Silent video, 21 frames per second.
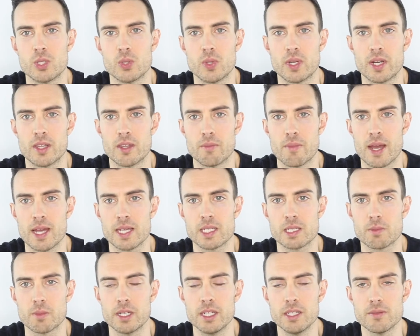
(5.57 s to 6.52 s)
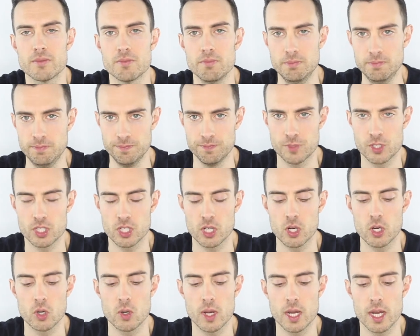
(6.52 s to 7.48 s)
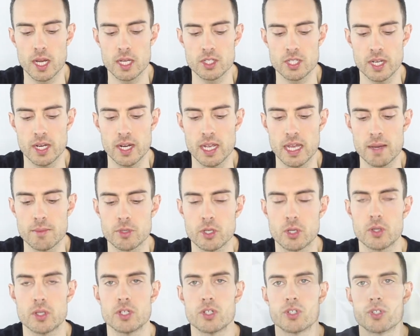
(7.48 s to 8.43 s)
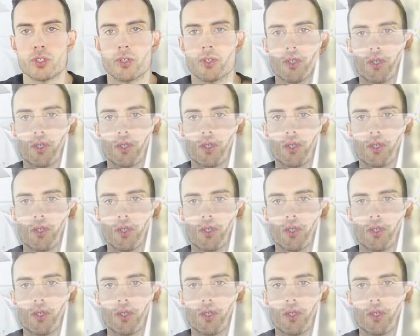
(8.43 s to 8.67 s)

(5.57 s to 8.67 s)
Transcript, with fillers: to another Mask Minute. So today I'm going to show